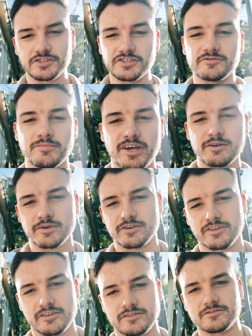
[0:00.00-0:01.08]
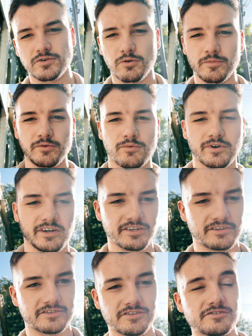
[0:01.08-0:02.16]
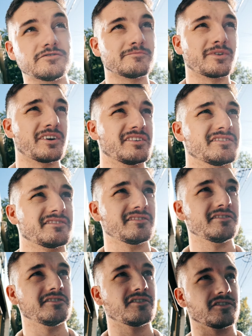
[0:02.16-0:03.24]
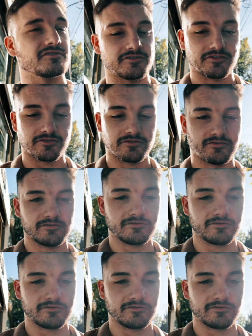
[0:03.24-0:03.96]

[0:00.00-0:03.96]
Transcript: a sheet of paper that told me what I needed to do, but he also